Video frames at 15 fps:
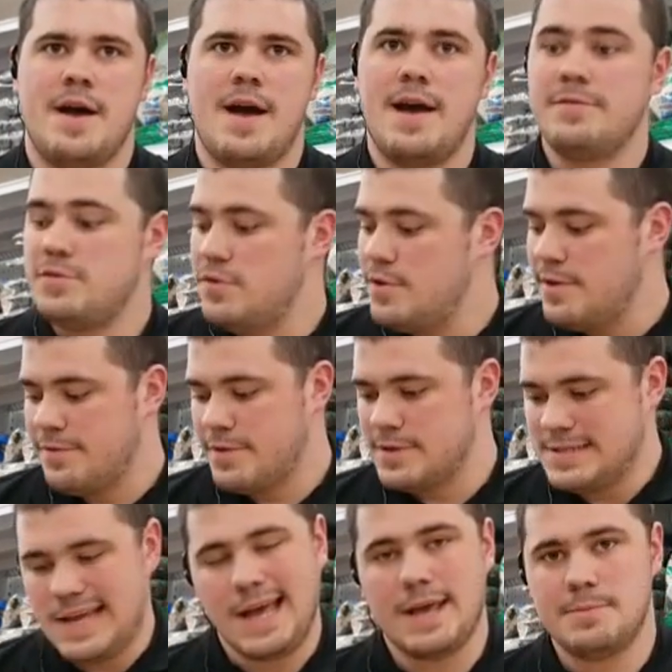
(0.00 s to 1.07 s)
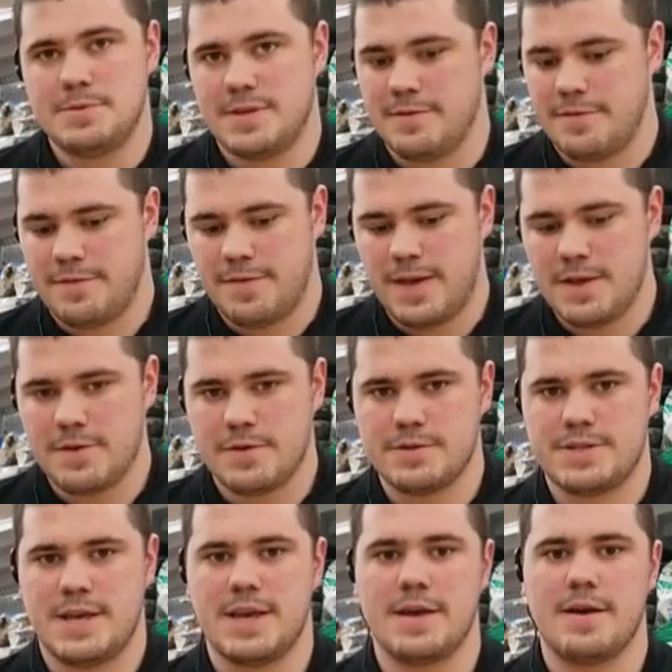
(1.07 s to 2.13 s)
I have two different types of
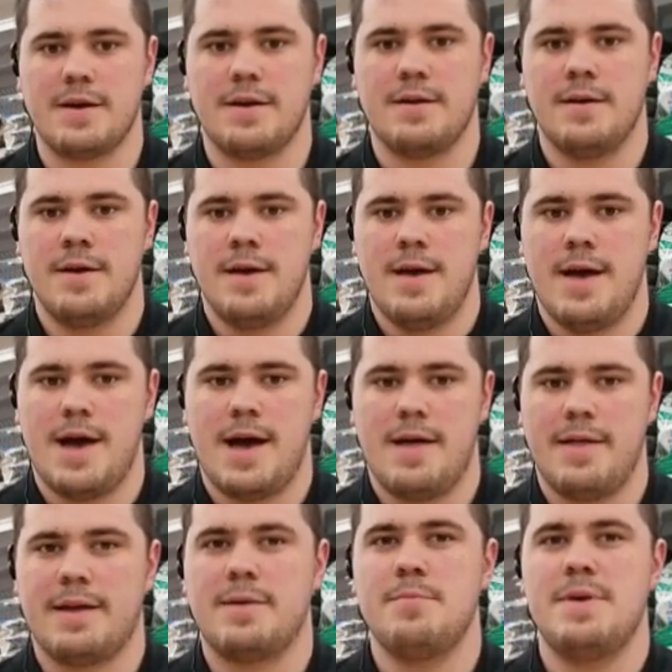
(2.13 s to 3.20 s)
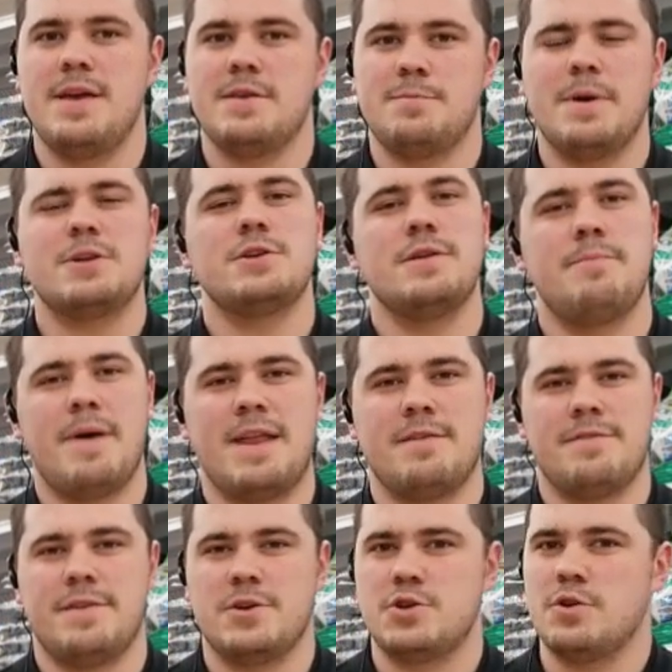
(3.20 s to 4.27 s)
feeders here that can be especially
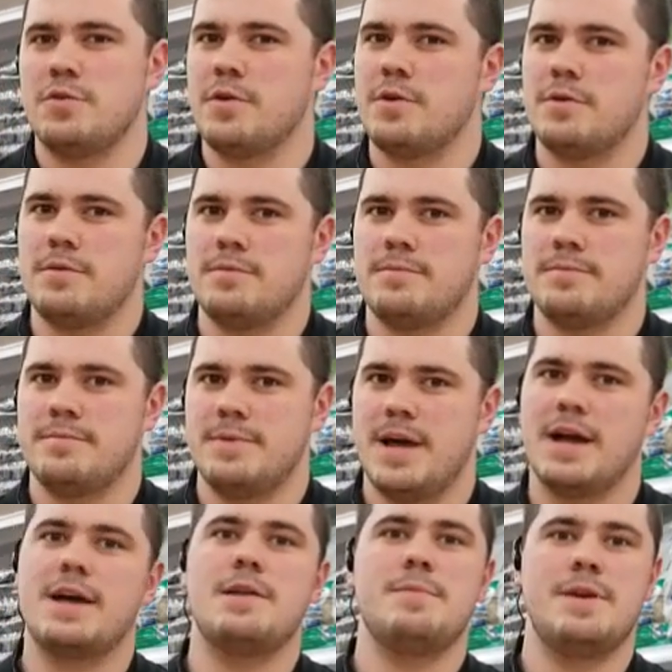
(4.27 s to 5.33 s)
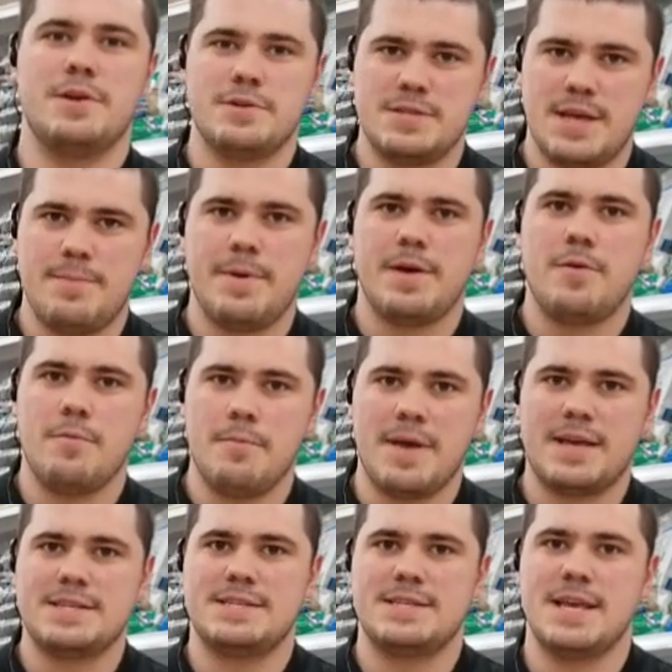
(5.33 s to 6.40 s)
beneficial. They're not going to be your typical
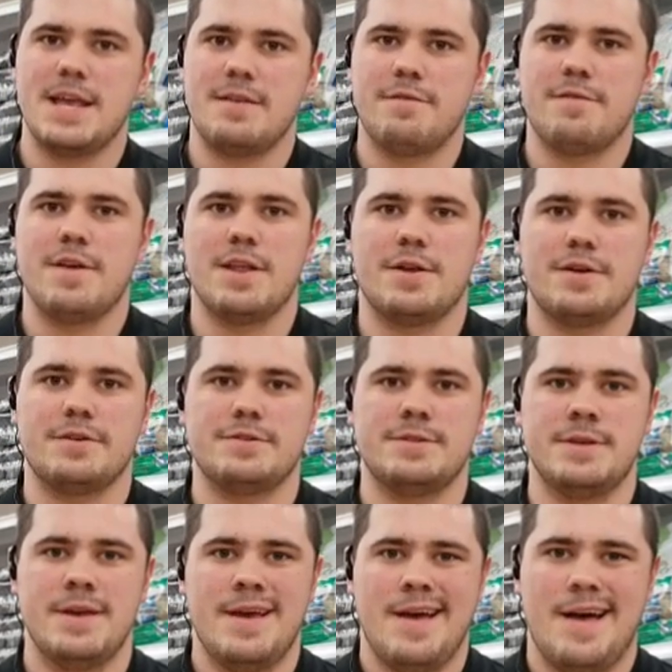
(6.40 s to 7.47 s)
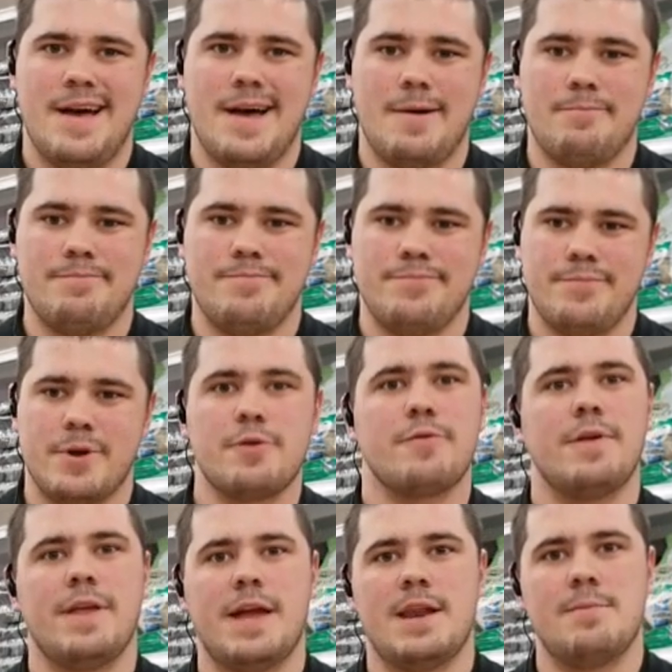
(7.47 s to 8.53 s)
mixed seed feeders, but are
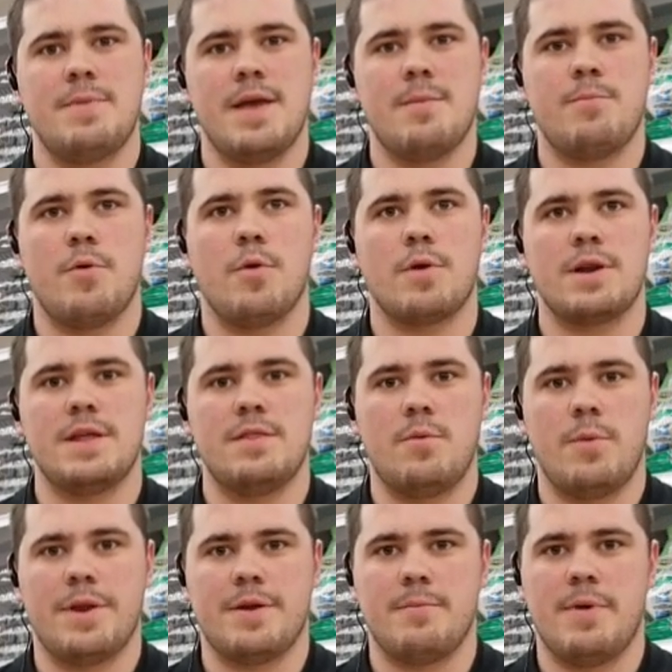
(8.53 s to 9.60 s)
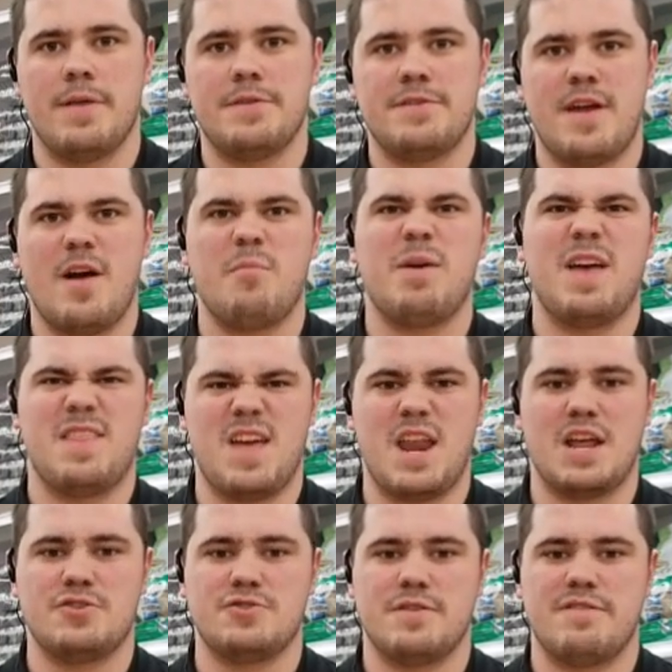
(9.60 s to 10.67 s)
really going to be important in the winter months to help get that
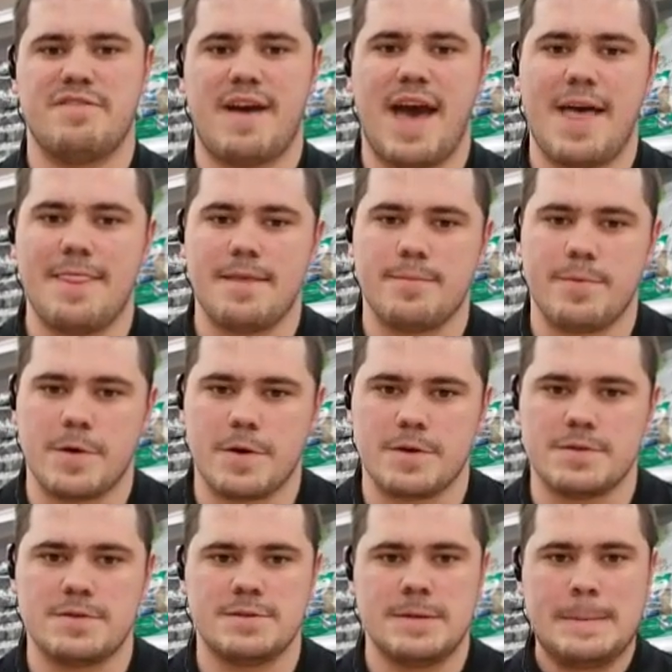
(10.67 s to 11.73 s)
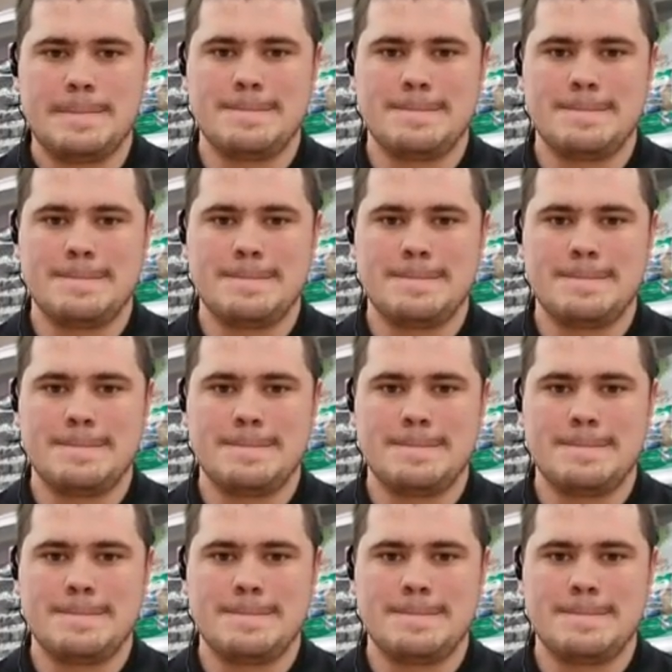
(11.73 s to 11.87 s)
extra fat in the birds.